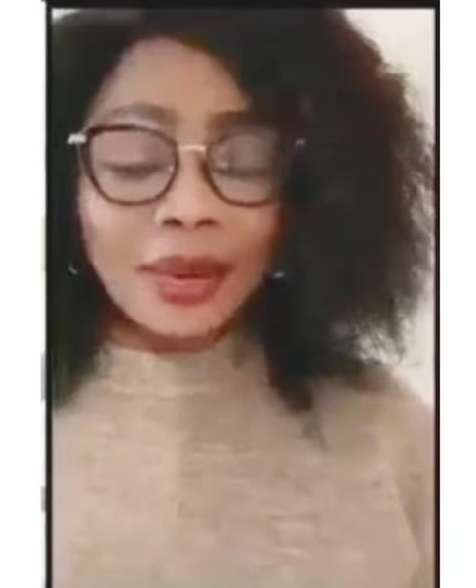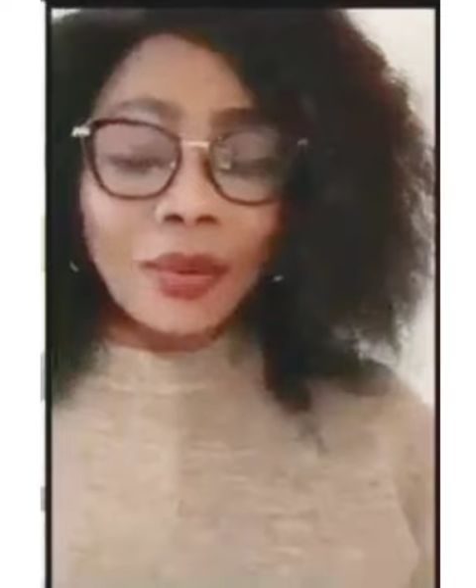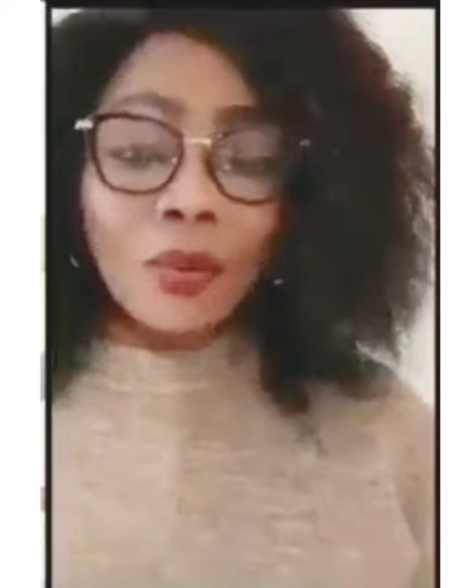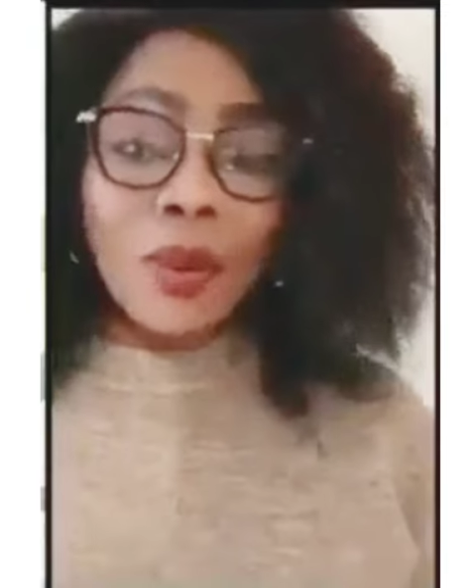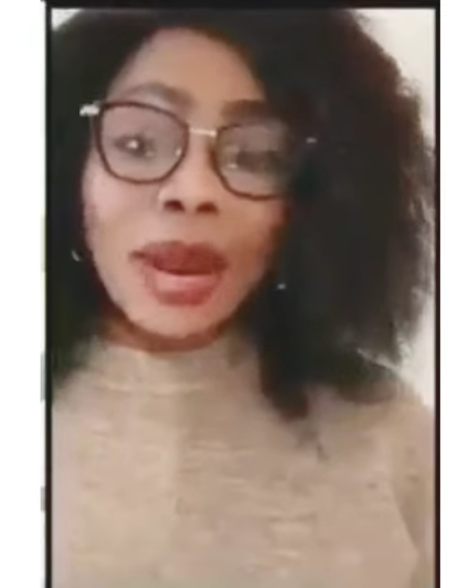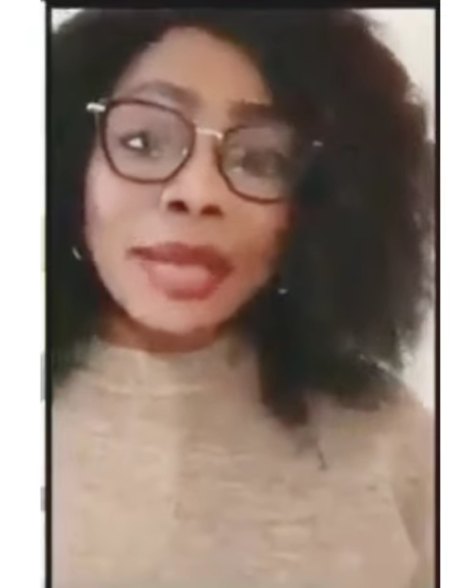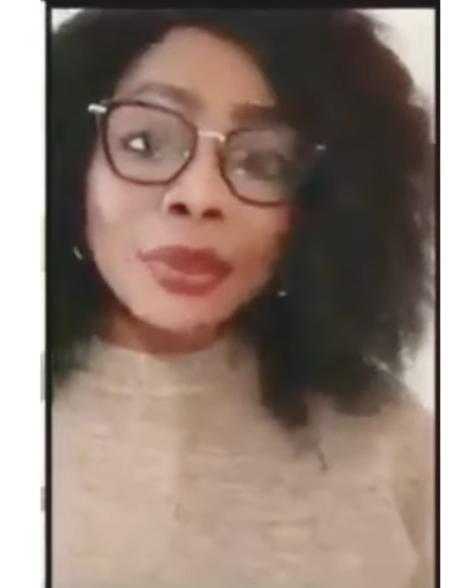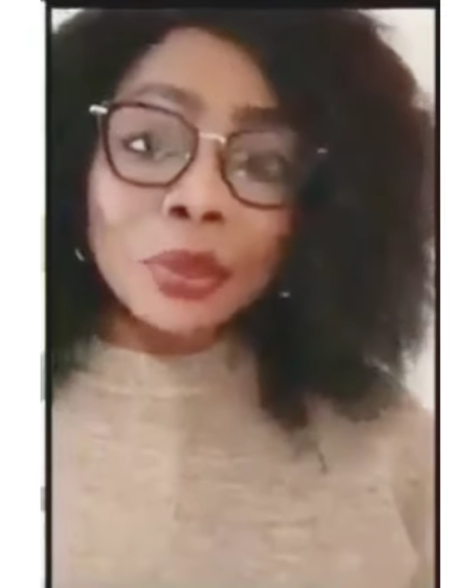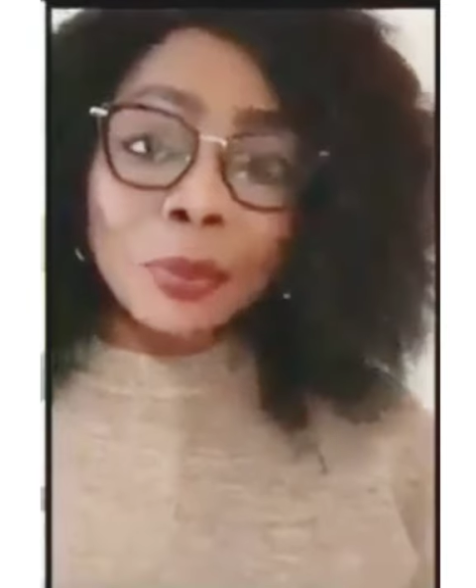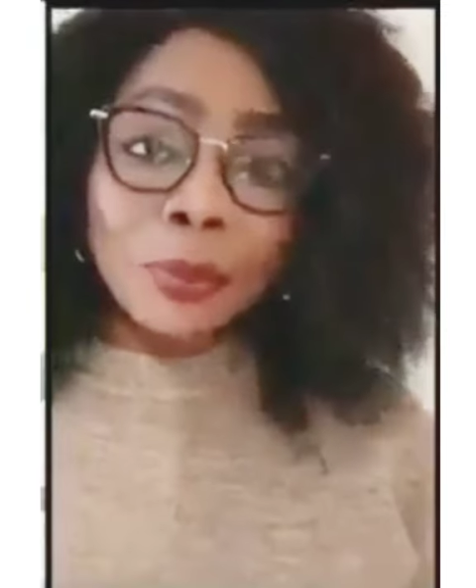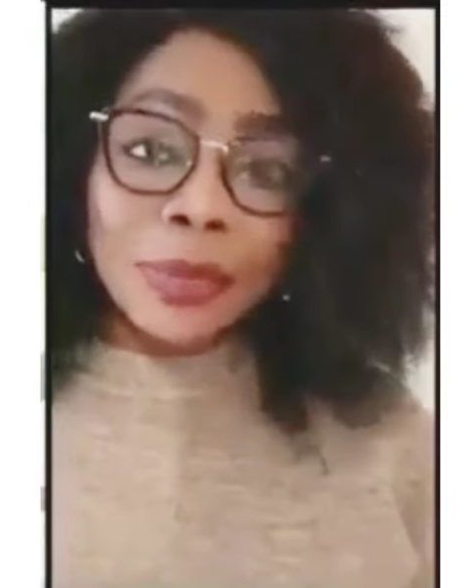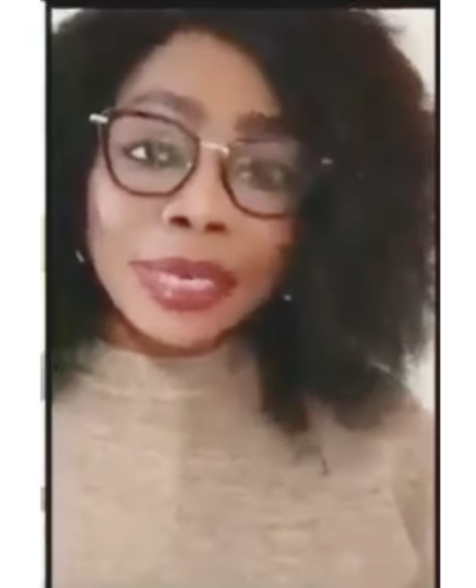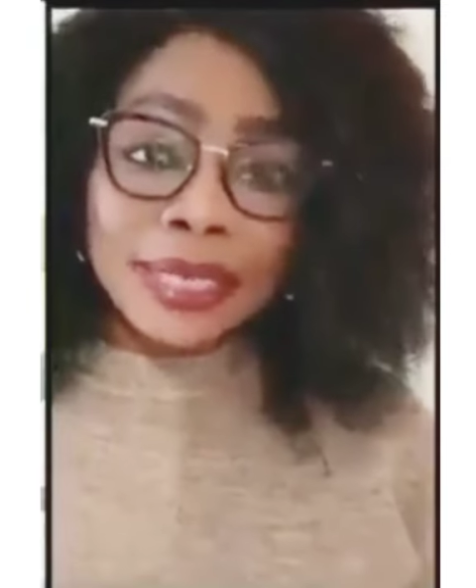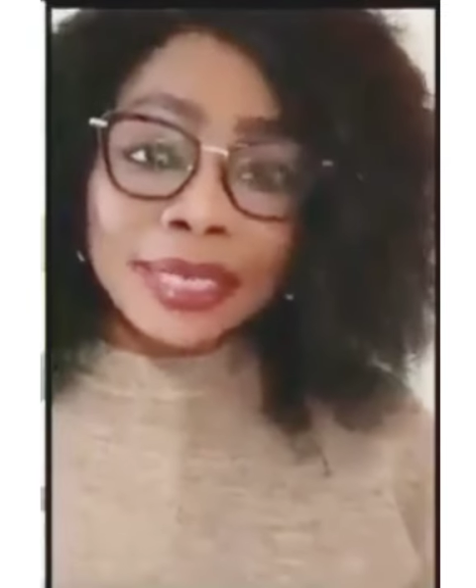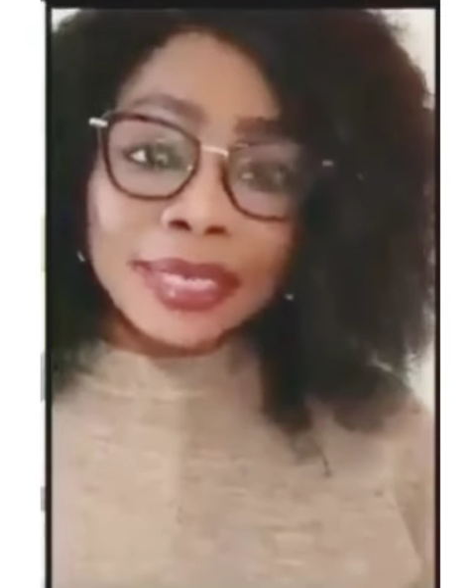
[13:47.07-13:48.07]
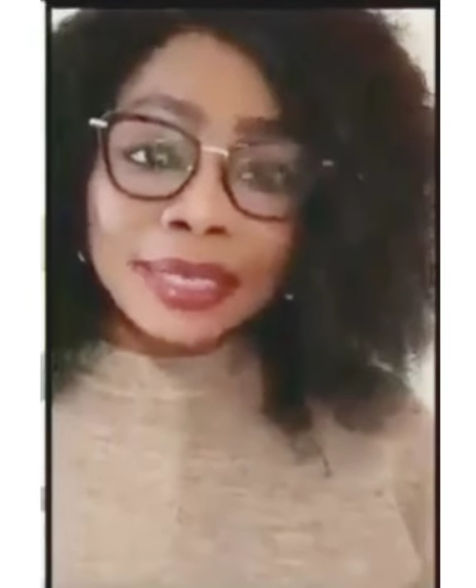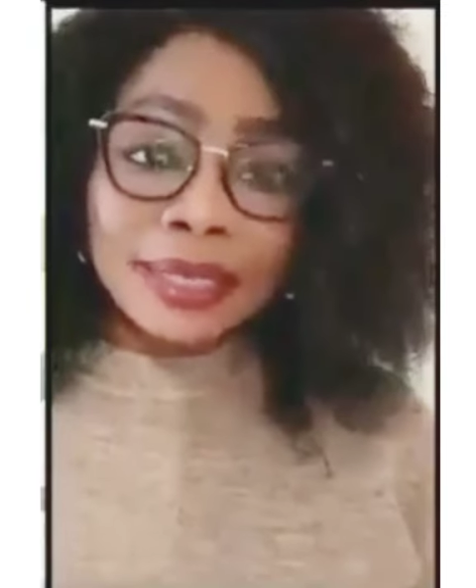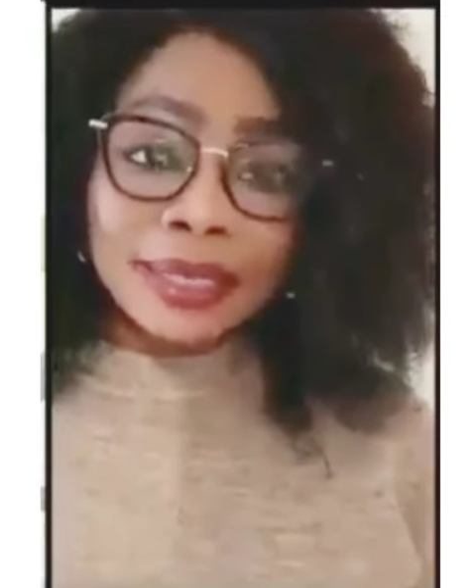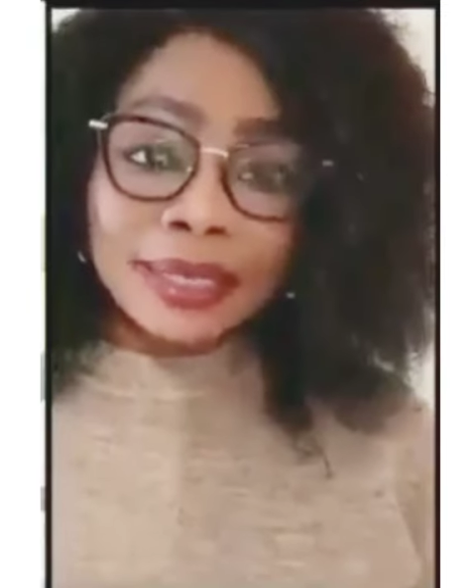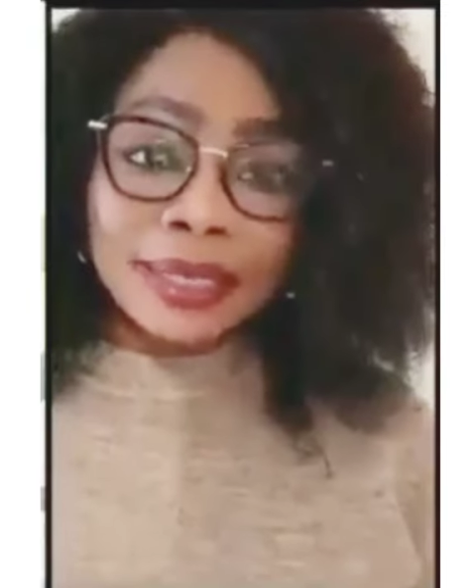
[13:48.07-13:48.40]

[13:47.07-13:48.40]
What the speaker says: Why are you pleading?